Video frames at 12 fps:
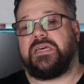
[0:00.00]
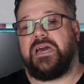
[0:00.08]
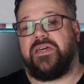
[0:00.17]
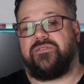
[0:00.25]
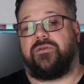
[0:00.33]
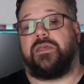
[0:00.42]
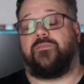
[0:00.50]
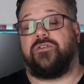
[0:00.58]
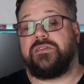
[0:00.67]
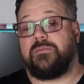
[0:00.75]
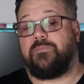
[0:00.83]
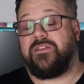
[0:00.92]
are 3D
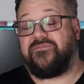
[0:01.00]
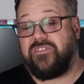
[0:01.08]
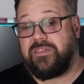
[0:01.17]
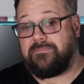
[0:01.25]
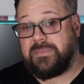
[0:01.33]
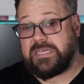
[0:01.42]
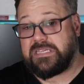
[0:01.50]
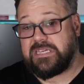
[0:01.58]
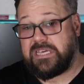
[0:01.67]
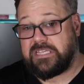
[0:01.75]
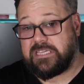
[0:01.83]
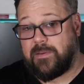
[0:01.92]
printed, but for the mixer
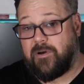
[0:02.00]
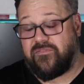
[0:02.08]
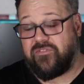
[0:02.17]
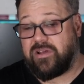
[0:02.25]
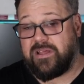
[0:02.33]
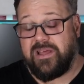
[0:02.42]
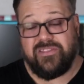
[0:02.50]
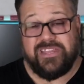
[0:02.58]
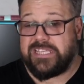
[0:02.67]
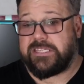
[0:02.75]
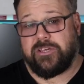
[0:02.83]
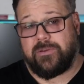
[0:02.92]
kits I'm offering,
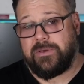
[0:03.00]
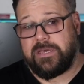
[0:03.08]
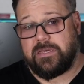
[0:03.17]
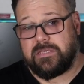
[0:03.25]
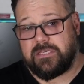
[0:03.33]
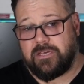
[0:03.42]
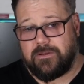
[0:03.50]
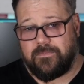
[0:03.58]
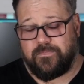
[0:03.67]
that's not a big concern.